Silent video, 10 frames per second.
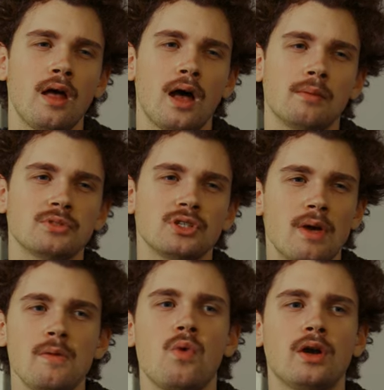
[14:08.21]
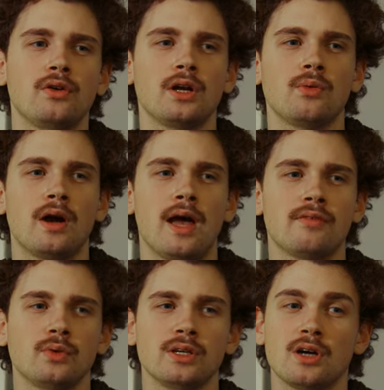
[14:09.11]
So you may be wondering why I
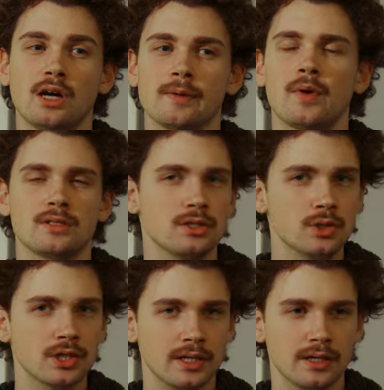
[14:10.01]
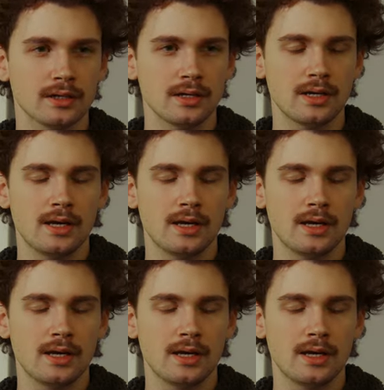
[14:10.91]
haven't really talked about resolution here.